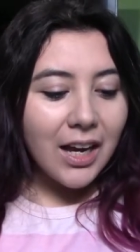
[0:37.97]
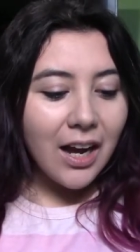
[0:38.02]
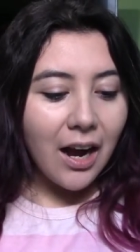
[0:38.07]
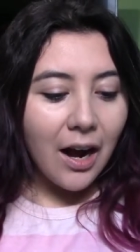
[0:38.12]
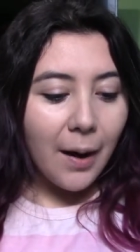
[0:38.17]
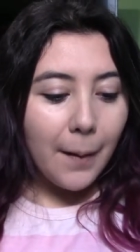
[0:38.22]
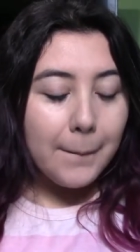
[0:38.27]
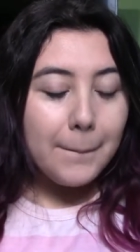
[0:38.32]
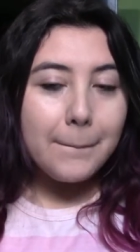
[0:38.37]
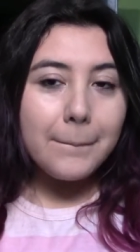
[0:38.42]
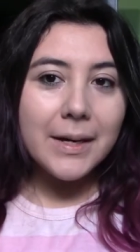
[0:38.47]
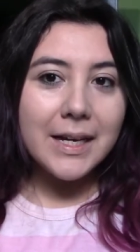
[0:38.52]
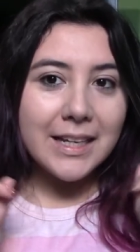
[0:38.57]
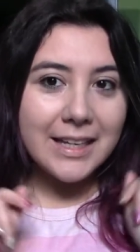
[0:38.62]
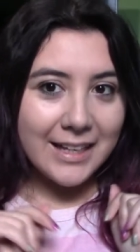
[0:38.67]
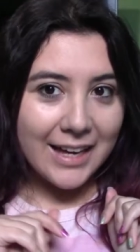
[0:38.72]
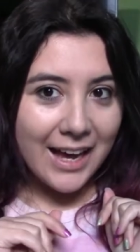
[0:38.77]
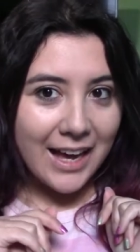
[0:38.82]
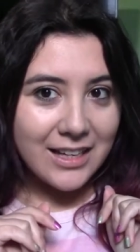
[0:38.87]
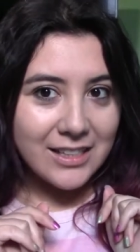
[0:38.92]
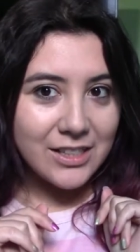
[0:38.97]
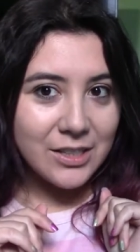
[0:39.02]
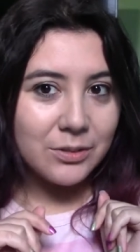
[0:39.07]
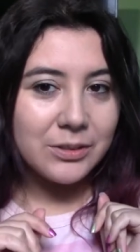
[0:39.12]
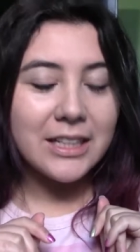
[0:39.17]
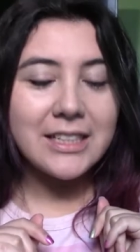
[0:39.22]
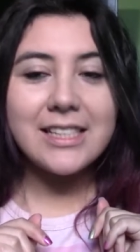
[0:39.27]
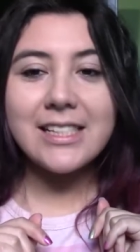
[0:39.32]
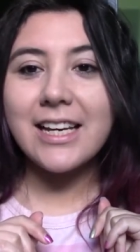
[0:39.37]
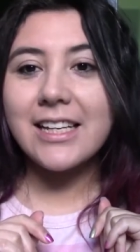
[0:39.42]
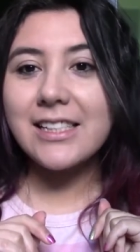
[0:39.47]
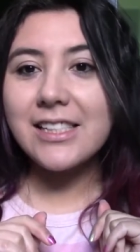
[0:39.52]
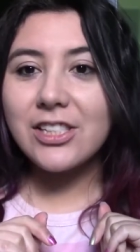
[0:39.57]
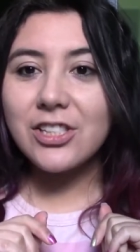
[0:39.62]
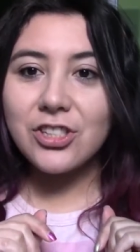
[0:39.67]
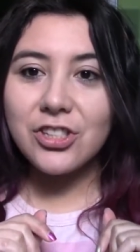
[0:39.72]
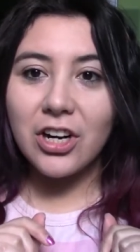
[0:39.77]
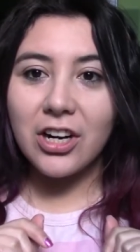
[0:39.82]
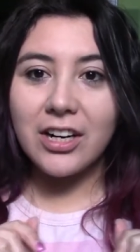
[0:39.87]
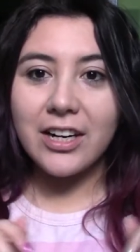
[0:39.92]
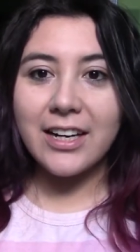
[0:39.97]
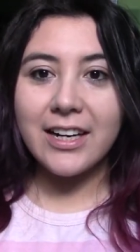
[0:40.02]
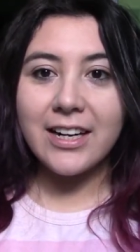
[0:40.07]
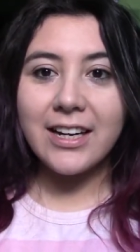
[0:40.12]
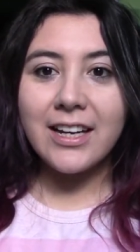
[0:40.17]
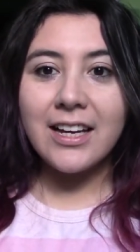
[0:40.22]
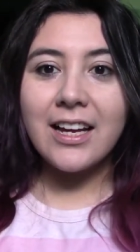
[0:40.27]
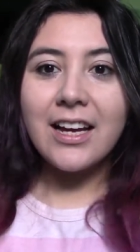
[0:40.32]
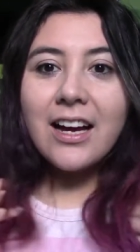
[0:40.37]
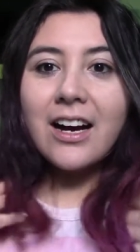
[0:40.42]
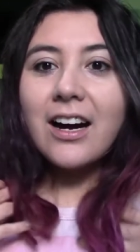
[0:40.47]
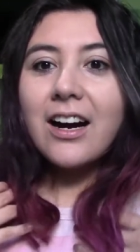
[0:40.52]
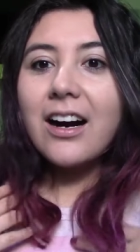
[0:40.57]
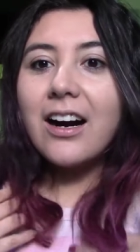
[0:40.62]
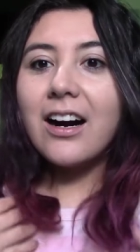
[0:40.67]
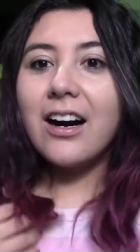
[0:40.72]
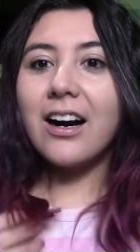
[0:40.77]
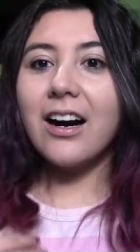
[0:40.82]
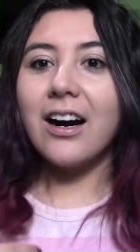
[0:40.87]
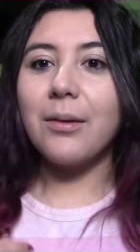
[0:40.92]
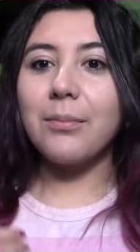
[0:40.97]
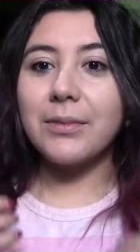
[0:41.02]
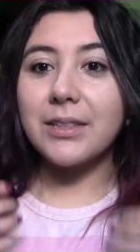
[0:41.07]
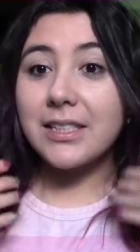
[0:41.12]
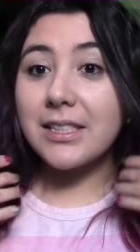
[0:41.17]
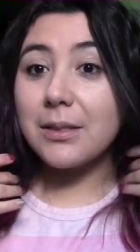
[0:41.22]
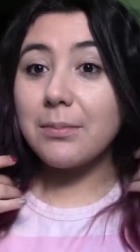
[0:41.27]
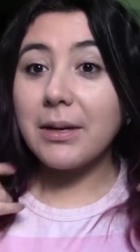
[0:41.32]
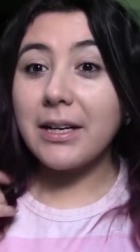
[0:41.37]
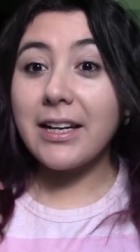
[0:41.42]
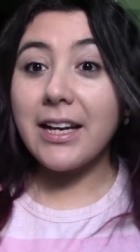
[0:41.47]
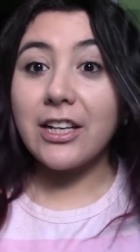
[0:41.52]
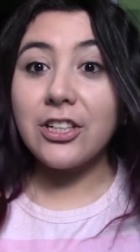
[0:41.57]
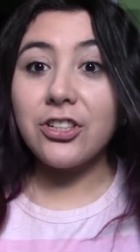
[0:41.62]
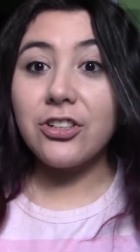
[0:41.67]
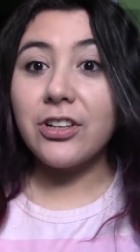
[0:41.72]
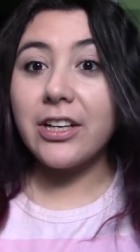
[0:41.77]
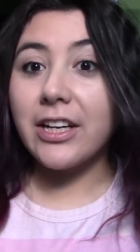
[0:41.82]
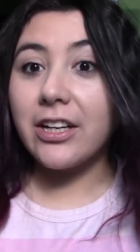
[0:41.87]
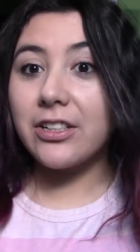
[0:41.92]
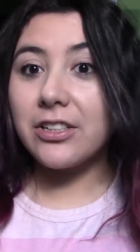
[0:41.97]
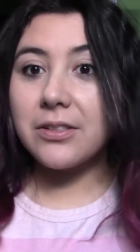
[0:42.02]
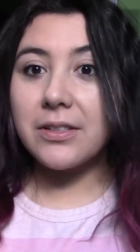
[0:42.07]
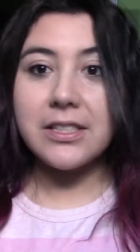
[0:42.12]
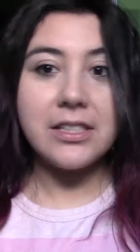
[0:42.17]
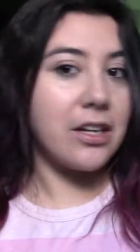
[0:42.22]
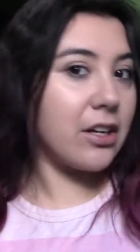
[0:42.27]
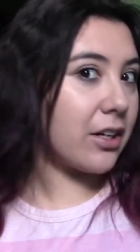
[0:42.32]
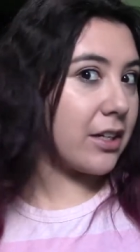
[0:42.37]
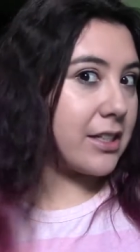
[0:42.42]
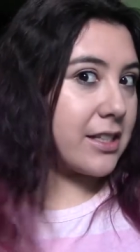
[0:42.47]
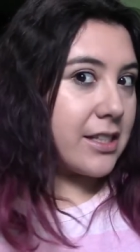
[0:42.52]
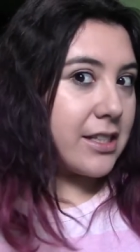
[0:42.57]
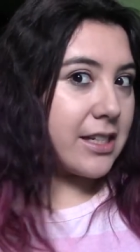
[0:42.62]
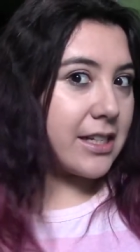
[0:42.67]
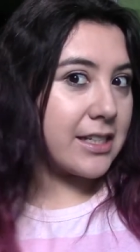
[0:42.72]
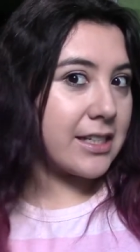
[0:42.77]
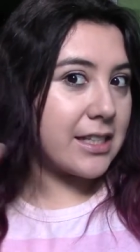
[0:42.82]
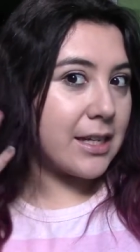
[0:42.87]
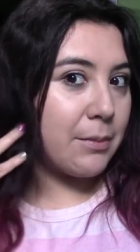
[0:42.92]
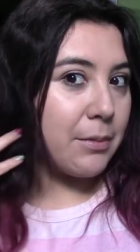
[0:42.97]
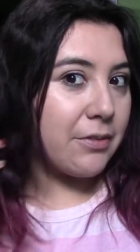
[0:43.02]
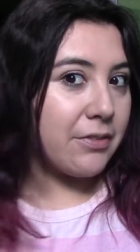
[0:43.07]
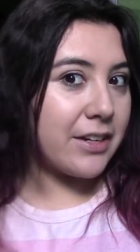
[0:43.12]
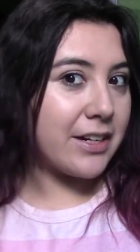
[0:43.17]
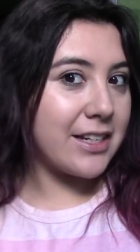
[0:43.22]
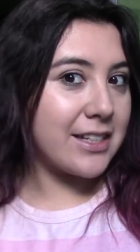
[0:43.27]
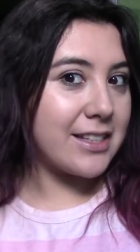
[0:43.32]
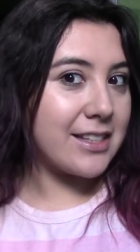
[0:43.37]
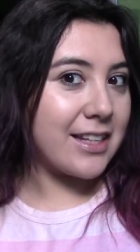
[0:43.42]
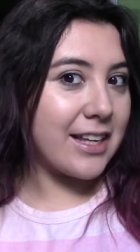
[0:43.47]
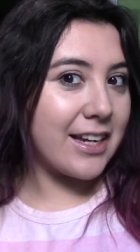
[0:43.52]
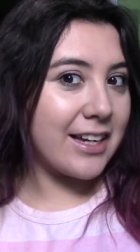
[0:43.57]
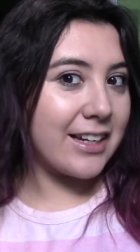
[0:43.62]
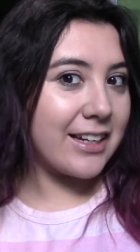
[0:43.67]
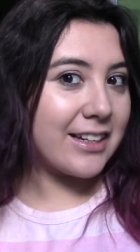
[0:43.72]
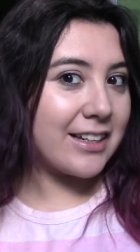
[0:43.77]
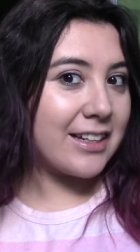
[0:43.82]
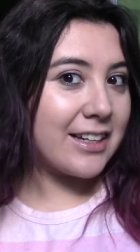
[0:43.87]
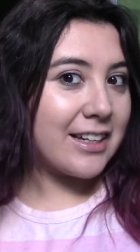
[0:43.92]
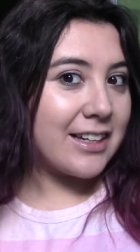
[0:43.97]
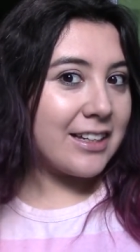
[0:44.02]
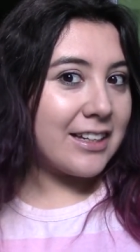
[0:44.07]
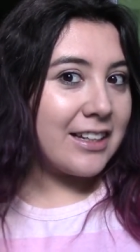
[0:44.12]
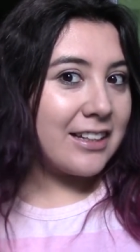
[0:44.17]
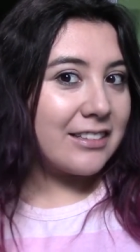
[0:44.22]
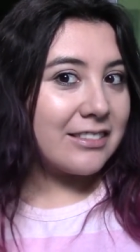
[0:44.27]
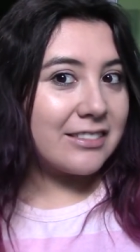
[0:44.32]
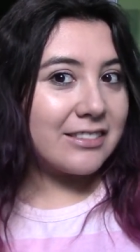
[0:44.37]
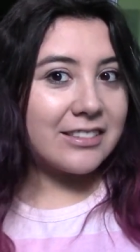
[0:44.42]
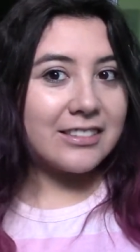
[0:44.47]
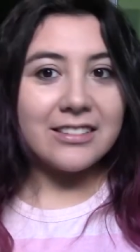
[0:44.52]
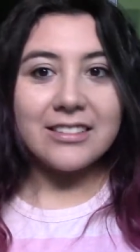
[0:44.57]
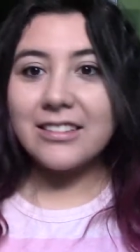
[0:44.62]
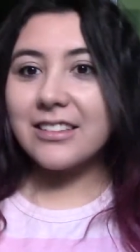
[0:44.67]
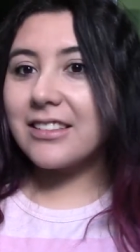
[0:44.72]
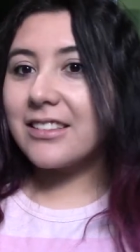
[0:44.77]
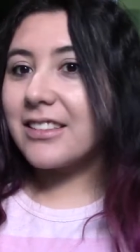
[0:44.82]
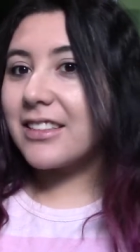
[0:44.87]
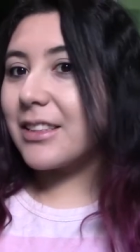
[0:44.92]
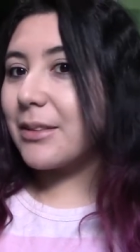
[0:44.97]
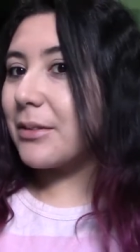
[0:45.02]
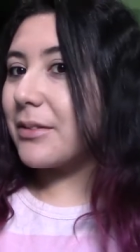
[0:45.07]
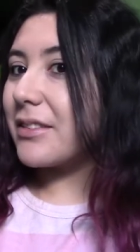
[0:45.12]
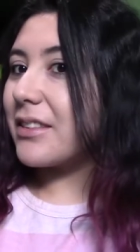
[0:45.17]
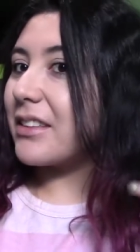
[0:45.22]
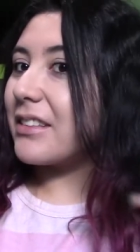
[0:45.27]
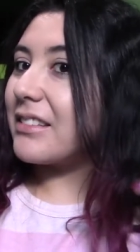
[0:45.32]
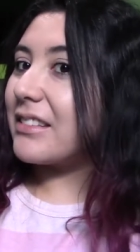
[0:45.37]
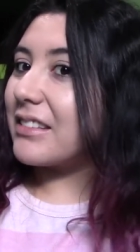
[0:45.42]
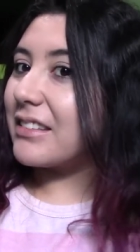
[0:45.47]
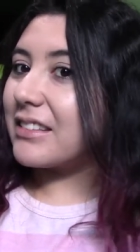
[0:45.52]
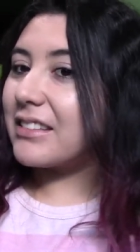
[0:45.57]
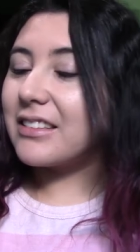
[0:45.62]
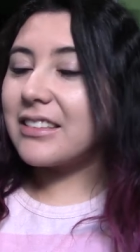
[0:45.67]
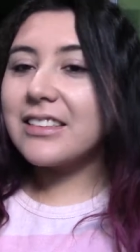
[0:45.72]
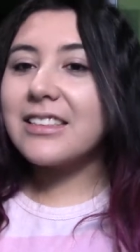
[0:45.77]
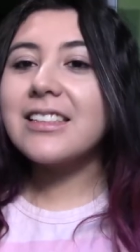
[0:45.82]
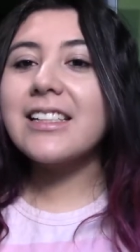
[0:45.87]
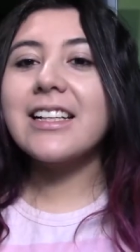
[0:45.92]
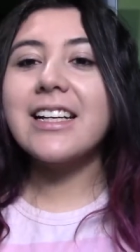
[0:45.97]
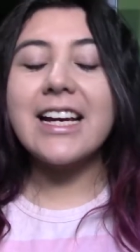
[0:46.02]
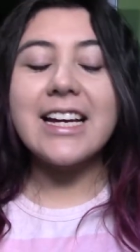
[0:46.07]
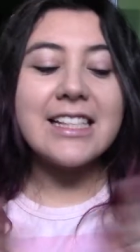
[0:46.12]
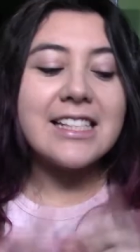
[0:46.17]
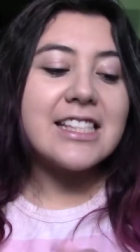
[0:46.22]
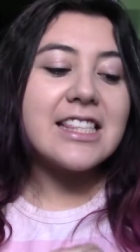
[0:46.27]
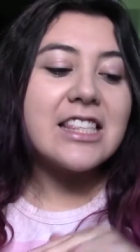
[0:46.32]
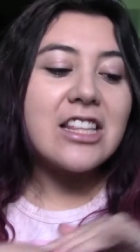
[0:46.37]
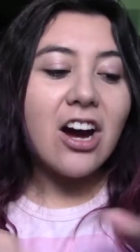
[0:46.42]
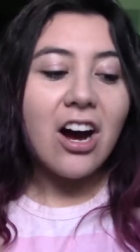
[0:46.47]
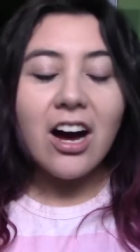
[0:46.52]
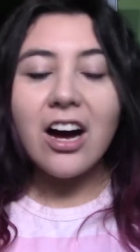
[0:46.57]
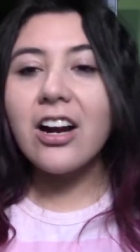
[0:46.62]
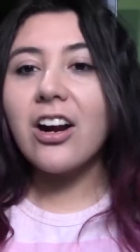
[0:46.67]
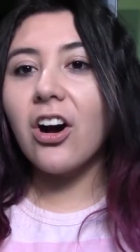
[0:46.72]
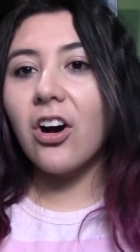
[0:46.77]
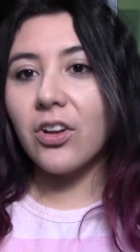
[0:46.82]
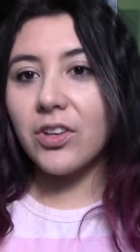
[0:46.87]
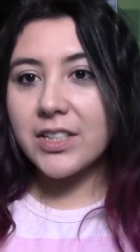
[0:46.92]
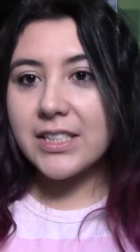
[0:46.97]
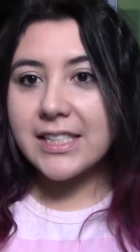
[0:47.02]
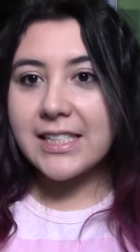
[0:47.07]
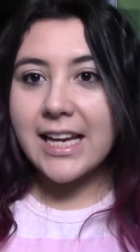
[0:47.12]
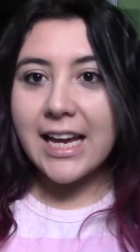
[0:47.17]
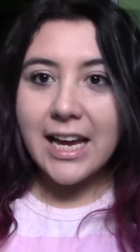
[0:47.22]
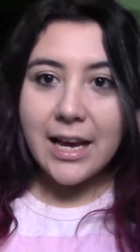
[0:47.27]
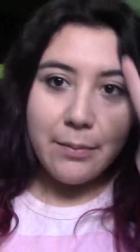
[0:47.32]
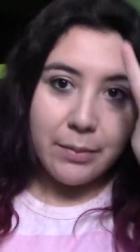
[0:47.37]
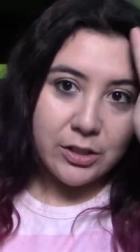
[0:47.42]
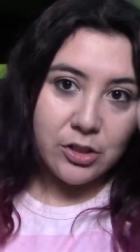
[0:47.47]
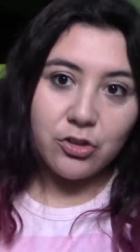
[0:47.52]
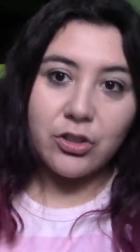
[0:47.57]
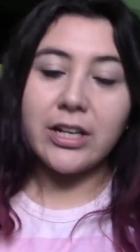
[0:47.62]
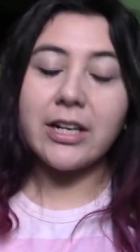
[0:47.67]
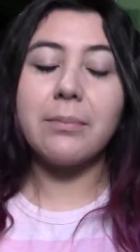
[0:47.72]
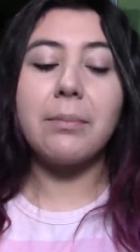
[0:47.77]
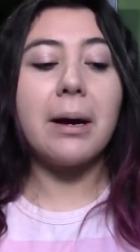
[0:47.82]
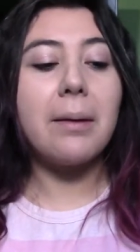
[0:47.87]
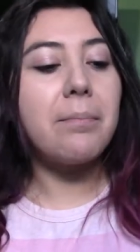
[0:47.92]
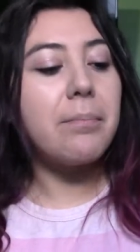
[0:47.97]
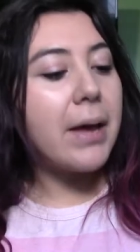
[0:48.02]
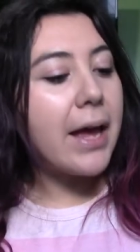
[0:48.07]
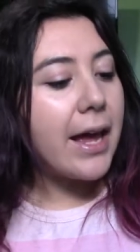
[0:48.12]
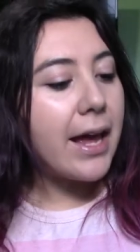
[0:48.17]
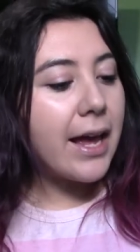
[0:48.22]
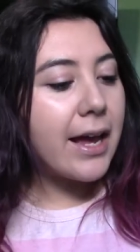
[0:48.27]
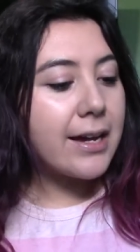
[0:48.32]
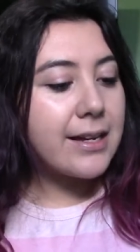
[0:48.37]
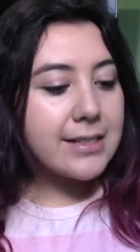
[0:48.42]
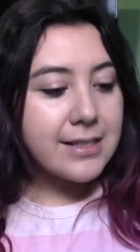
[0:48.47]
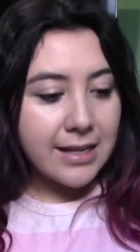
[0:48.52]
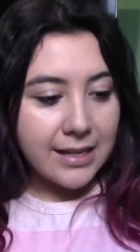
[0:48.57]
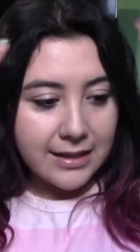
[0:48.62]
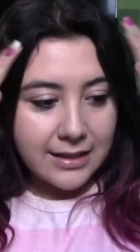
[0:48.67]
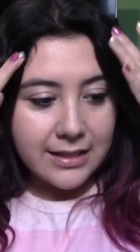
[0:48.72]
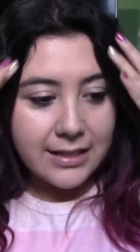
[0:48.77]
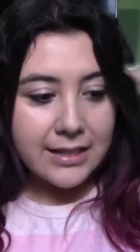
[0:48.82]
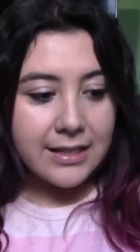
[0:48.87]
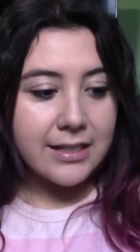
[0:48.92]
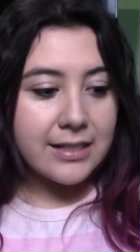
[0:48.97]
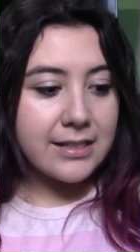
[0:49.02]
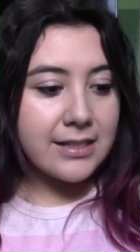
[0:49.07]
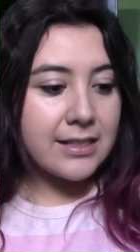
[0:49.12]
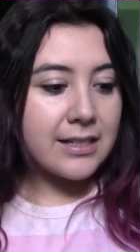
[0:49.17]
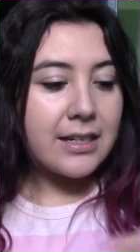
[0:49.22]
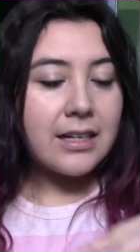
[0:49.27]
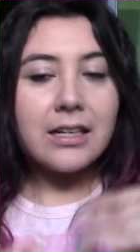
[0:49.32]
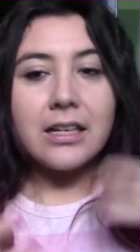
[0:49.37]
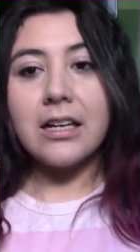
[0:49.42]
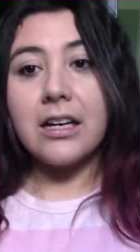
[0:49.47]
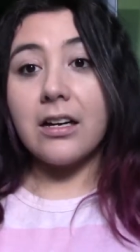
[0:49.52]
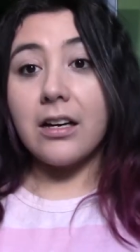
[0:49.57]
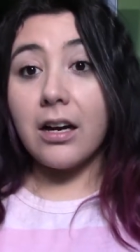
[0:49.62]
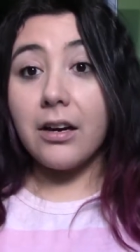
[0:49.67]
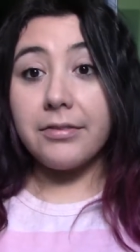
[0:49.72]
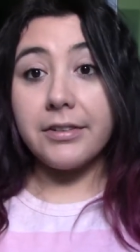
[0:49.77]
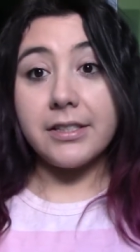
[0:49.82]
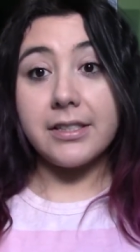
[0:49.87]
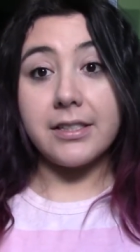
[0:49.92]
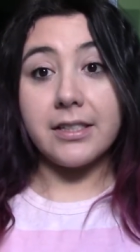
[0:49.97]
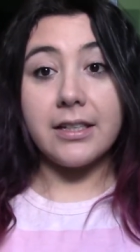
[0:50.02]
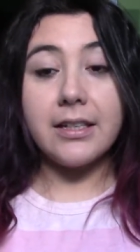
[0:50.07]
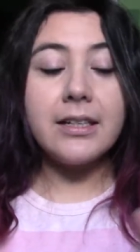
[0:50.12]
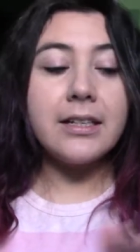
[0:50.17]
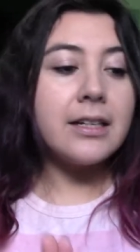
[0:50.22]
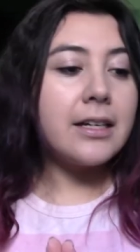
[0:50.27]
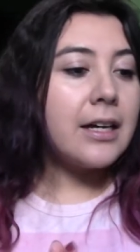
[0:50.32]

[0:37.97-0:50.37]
But yeah, so let's get started. This is my natural hair, so as y'all can see, some of it is like, and some is like, oh, it's like, it's not all the same. I straightened my bangs and this, obviously.